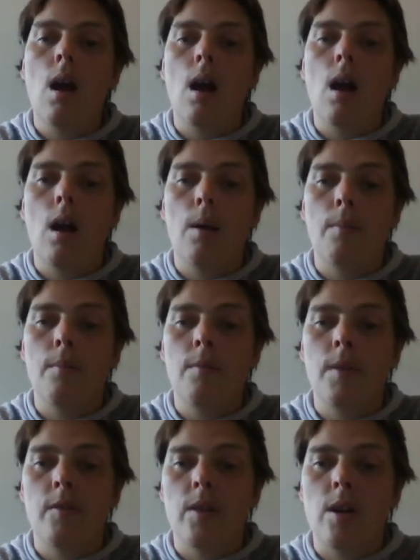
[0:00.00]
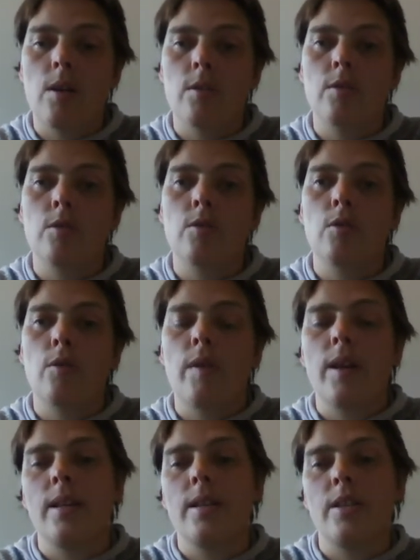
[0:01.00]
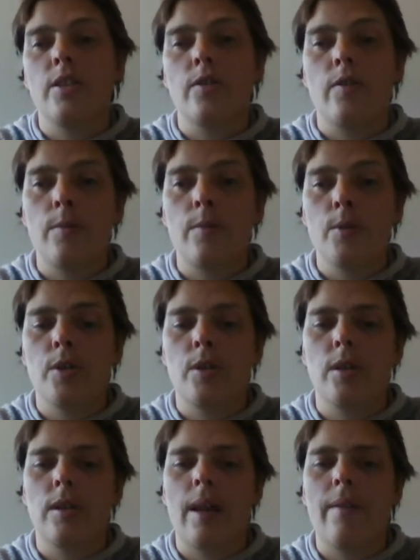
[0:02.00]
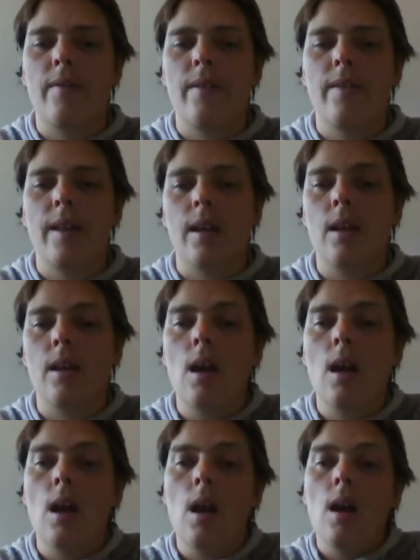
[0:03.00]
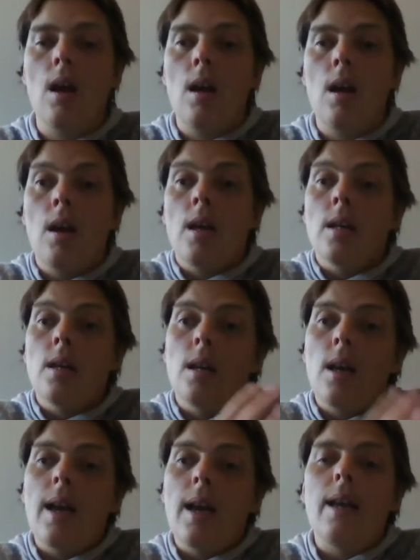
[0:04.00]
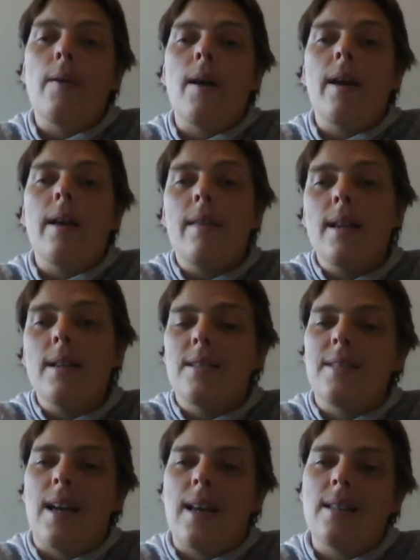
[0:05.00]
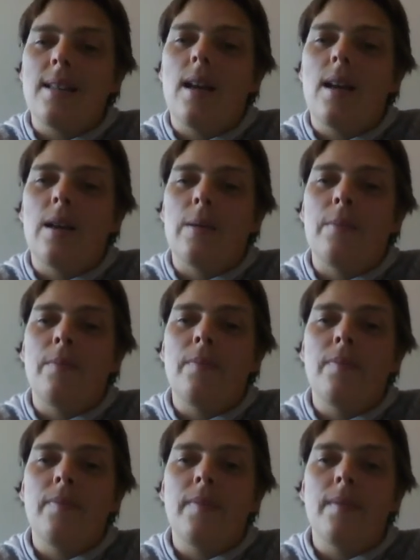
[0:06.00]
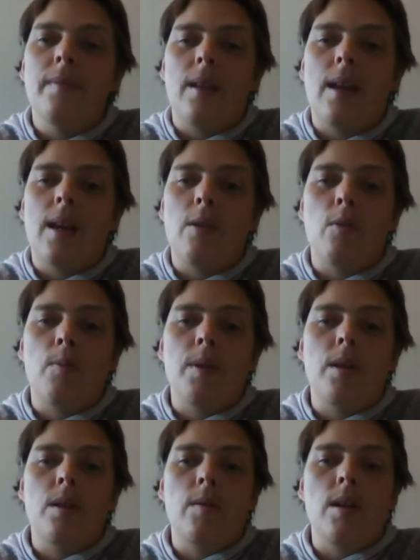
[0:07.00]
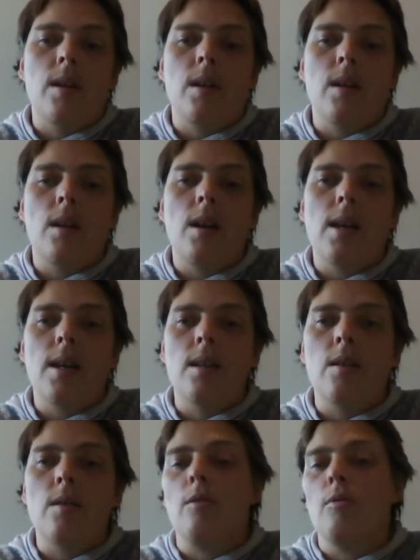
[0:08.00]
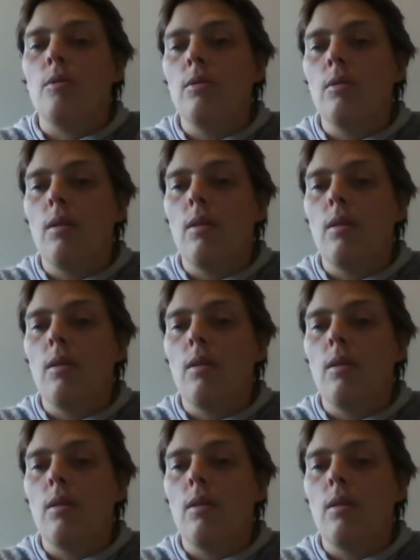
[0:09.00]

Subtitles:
with regards to story and description and everything. Anyway, that's that. I will be doing another